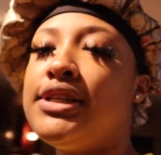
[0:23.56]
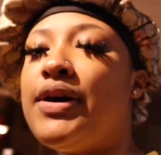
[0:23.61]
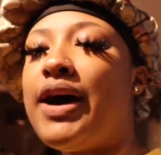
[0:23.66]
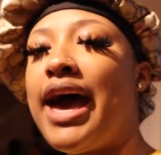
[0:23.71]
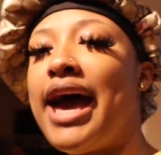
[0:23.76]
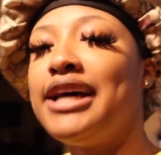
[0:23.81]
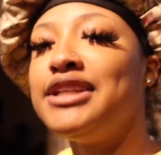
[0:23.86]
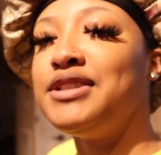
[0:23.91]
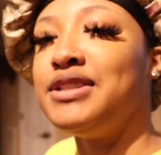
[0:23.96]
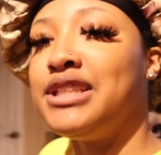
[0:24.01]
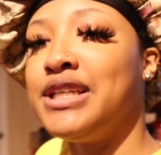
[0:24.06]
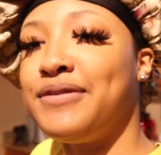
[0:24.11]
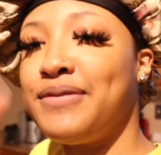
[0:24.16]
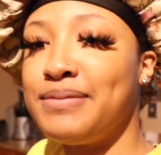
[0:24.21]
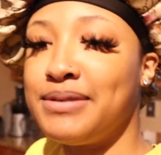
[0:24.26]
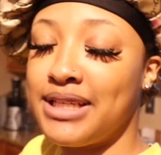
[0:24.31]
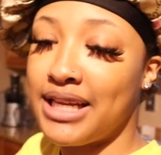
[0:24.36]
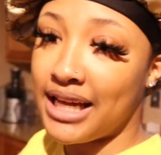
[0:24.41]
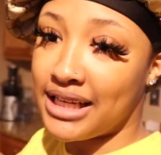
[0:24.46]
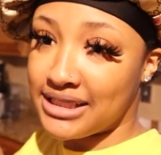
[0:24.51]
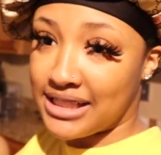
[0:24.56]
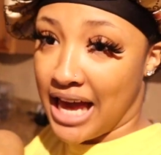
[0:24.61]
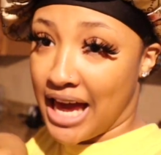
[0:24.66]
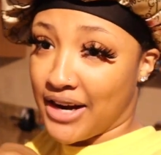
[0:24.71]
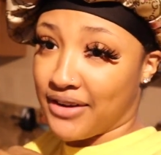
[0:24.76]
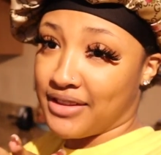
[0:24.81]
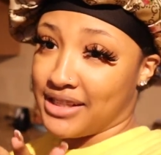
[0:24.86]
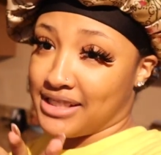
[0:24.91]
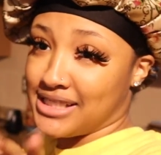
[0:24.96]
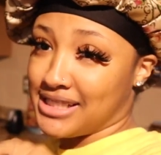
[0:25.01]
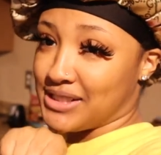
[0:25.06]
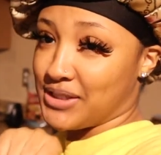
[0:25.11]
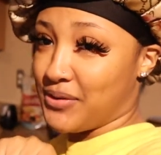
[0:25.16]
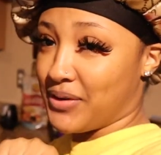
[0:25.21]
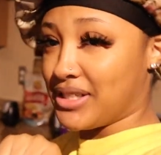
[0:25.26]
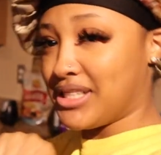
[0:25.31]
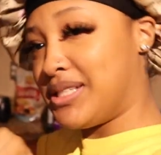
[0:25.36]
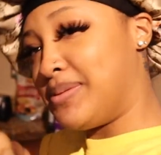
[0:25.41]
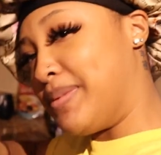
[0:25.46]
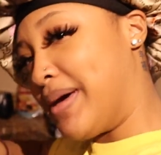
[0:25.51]
as you see from today's title, this is
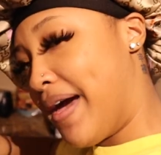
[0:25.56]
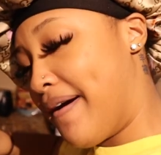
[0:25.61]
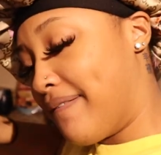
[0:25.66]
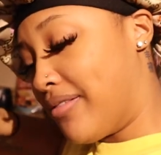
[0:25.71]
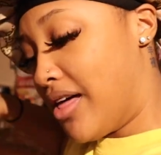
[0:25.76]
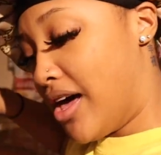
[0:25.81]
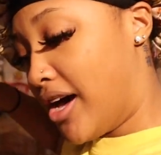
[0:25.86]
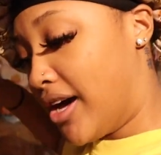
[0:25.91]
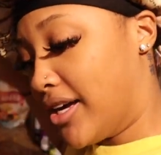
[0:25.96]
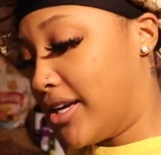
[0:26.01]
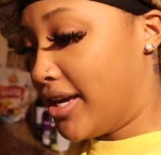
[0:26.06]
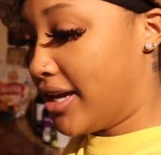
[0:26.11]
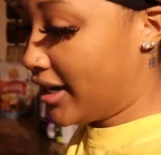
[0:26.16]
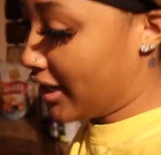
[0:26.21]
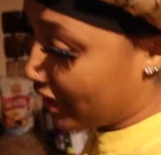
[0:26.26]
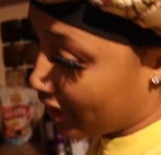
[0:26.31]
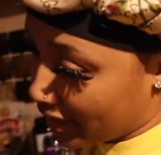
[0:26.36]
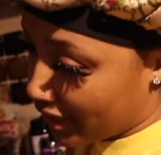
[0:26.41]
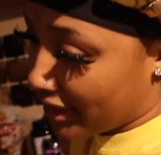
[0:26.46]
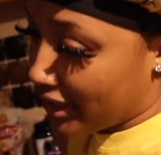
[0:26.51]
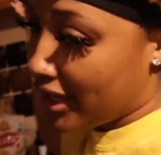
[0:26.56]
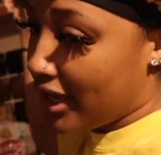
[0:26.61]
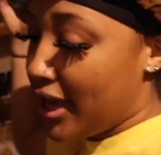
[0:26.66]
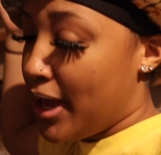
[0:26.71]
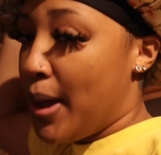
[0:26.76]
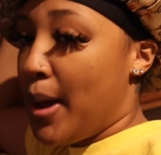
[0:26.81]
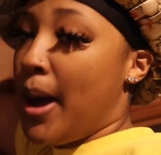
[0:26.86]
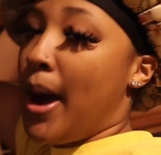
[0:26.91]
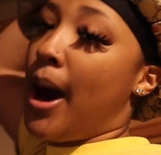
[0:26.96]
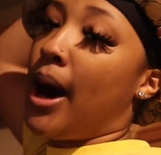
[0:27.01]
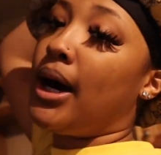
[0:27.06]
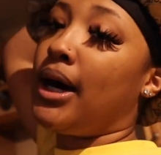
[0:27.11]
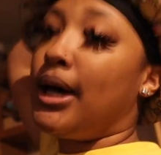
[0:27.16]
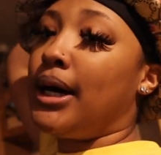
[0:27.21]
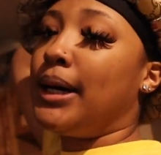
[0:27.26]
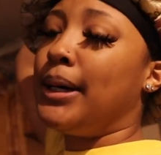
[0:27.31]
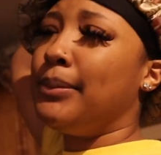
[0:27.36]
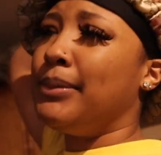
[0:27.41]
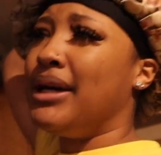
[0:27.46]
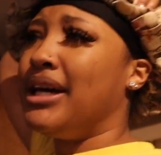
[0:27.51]
going to be a vlog yet again.
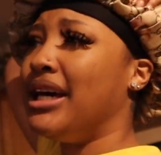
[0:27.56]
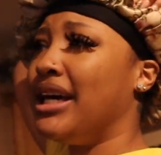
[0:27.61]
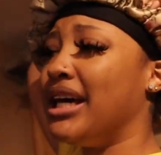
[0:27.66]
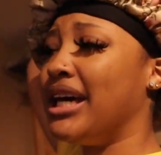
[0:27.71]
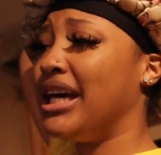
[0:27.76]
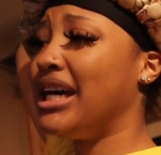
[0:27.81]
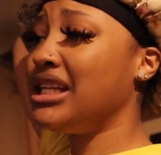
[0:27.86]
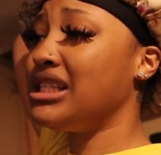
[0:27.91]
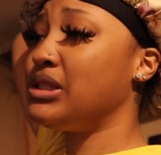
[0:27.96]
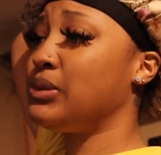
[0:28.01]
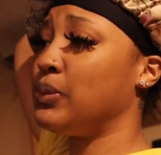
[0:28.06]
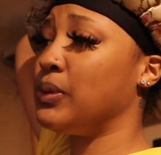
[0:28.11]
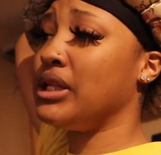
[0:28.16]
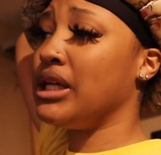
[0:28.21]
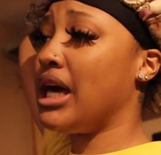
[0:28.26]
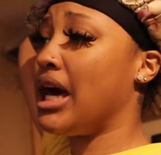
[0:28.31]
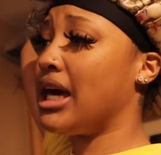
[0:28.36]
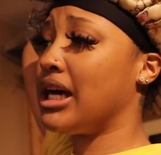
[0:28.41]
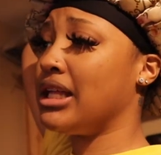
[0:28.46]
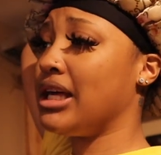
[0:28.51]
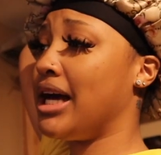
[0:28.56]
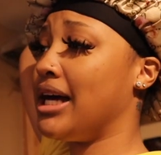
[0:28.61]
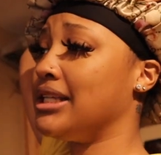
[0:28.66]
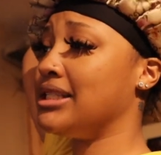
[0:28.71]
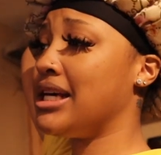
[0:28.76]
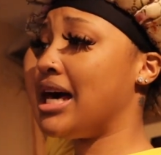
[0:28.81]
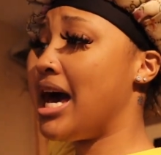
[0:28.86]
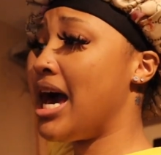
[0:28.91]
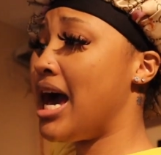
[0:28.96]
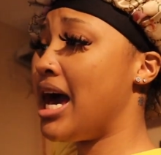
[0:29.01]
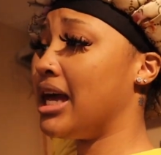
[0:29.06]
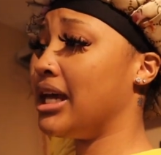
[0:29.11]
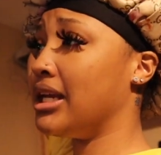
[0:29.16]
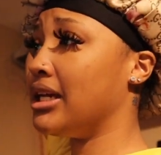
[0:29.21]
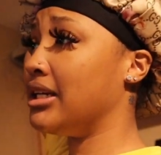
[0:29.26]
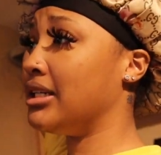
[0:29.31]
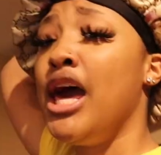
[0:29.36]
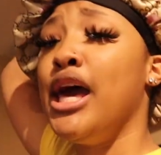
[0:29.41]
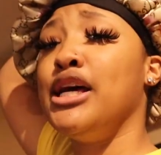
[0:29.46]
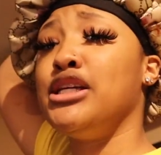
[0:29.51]
It's really ugly outside.
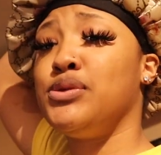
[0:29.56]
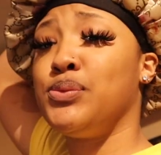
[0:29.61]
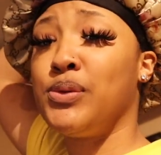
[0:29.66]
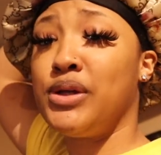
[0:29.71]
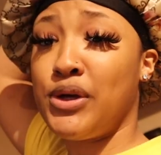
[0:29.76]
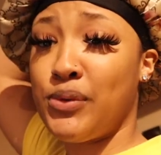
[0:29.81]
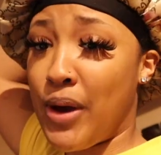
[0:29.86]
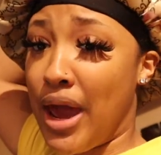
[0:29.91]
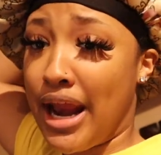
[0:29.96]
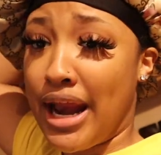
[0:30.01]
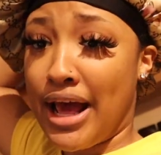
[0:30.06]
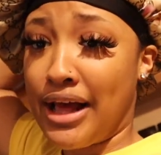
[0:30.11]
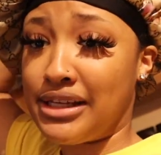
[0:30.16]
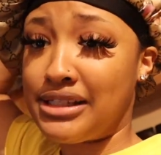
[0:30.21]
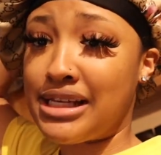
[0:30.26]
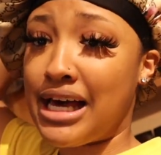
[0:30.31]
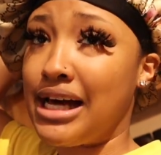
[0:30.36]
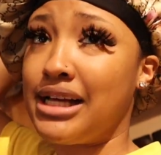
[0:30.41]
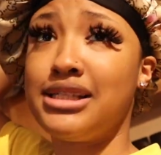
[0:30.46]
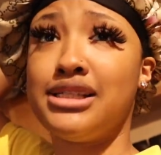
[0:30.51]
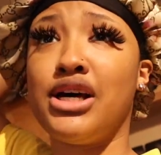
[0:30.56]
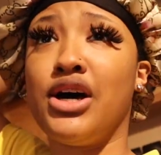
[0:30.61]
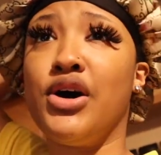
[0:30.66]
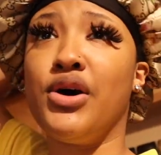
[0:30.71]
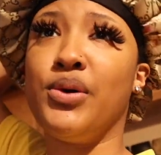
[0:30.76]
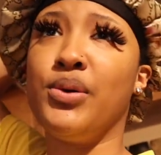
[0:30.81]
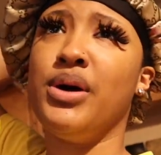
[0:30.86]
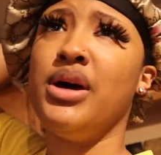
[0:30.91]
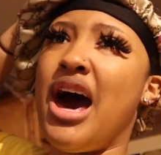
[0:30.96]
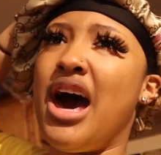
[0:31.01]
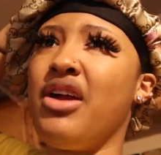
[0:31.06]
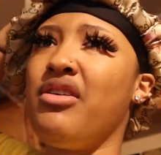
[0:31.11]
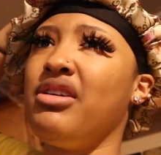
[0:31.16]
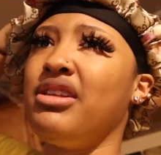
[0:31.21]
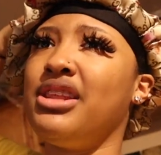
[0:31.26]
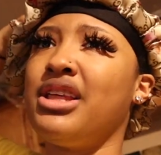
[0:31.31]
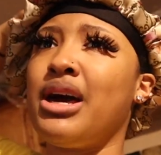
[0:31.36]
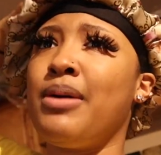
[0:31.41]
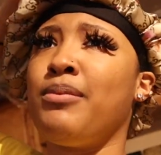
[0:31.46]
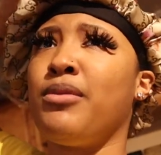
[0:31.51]
It's really raining outside, so I
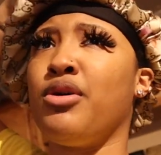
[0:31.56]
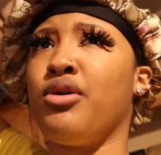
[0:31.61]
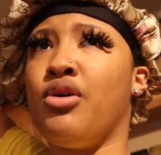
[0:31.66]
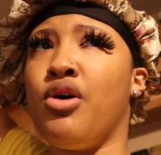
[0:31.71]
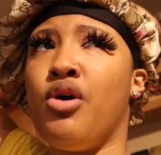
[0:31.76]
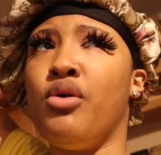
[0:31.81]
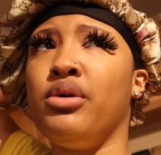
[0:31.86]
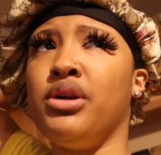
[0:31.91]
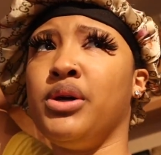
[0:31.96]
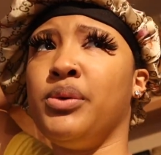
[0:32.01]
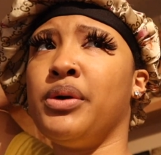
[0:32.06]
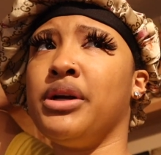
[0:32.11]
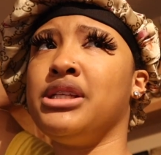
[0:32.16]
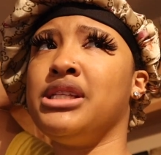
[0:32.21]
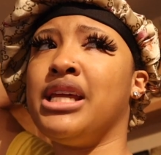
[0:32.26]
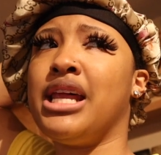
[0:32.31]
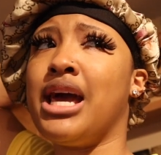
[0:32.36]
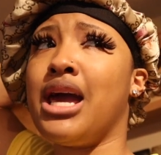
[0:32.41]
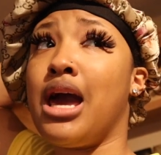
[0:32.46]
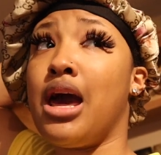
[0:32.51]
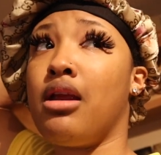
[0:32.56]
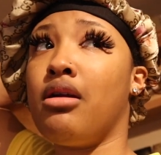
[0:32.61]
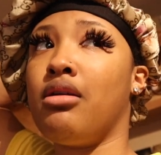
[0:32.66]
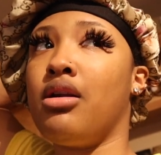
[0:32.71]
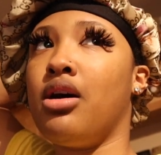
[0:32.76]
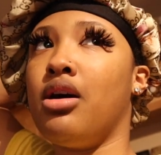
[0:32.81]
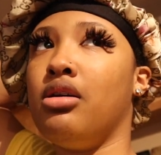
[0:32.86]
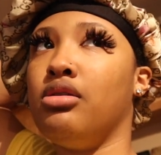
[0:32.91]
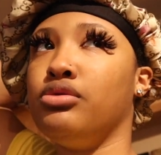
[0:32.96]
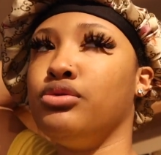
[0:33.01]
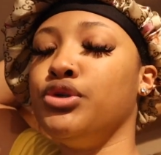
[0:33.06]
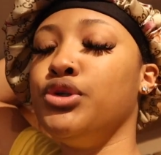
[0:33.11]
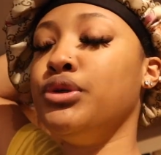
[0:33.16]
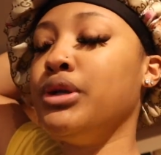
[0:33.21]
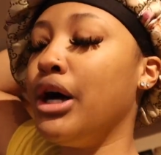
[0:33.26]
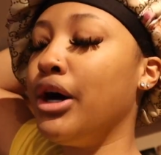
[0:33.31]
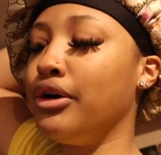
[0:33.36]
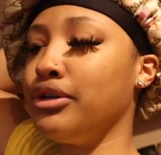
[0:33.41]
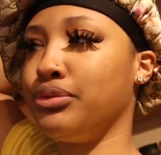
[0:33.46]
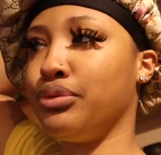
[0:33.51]
don't think I'm gonna go anywhere today. I don't know. Who
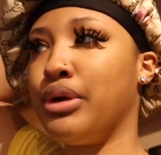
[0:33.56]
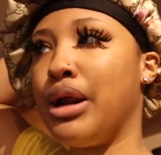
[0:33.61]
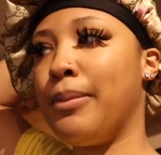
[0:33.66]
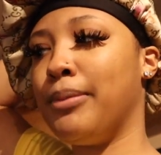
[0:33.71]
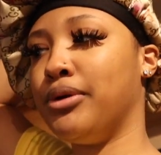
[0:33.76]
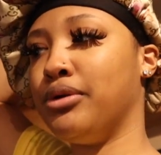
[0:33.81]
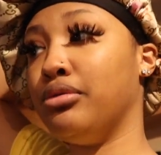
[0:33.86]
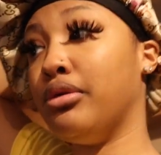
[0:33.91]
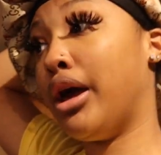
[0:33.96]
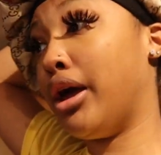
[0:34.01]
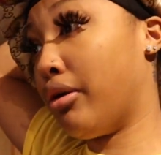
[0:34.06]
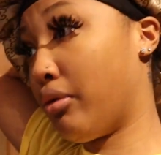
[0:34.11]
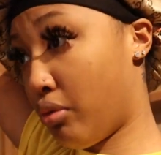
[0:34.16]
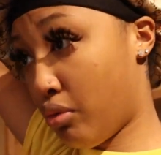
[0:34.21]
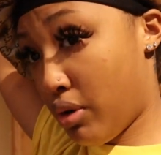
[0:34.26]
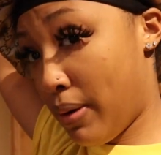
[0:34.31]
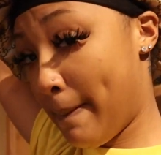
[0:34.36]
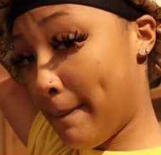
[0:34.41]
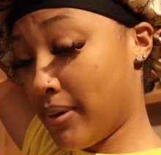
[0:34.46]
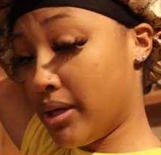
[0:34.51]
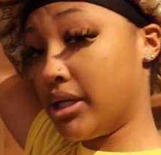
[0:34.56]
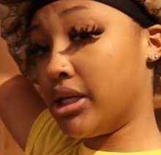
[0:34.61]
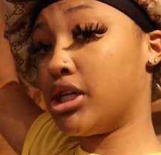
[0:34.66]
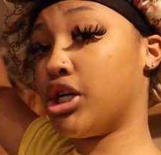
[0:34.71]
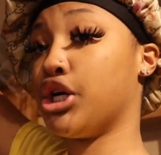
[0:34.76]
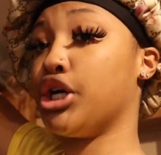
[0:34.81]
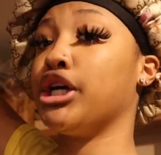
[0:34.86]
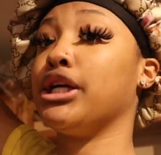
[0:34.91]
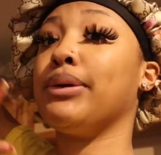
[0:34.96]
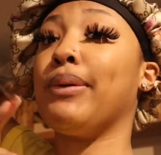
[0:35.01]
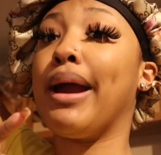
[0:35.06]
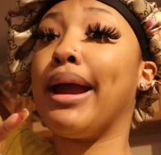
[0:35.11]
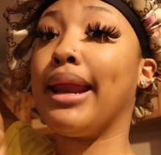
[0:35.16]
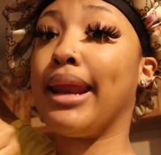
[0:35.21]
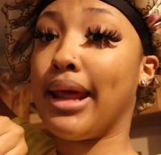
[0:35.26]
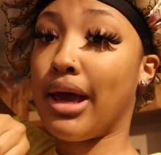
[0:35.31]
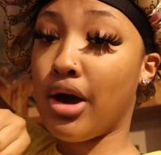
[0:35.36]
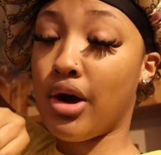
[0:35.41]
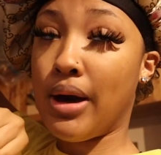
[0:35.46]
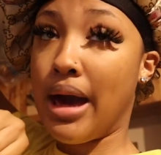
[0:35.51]
knows what I'm gonna do later on, but currently right
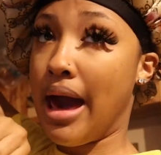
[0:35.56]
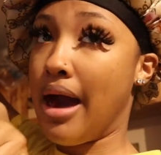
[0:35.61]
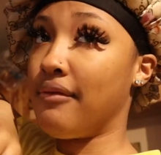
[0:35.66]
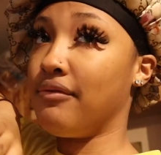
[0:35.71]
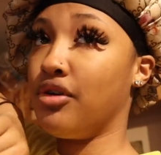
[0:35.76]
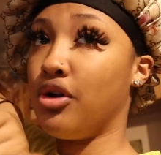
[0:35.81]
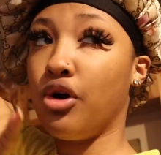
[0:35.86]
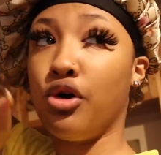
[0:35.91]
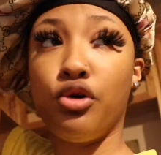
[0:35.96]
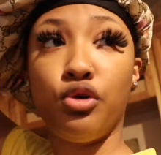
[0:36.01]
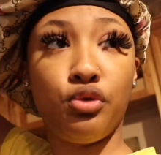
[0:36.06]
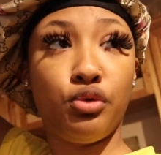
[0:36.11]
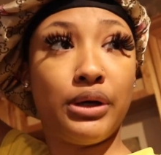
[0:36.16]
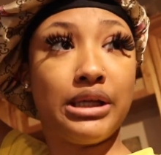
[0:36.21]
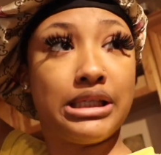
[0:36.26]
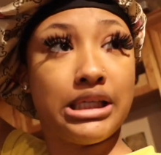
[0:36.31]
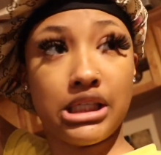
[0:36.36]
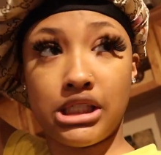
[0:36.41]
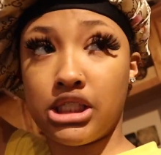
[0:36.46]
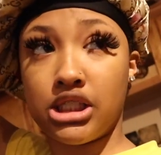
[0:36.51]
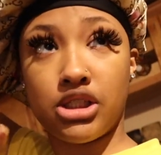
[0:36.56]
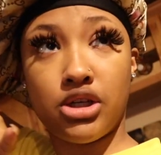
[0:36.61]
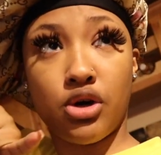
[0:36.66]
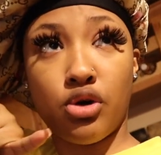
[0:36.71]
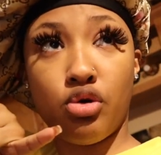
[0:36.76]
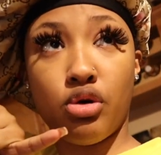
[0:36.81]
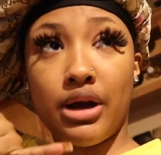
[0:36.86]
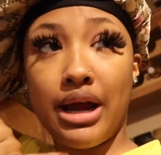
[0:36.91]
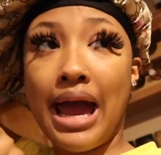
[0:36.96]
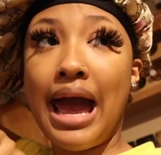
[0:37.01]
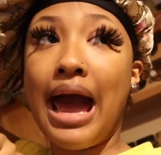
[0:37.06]
now, I have no intentions of going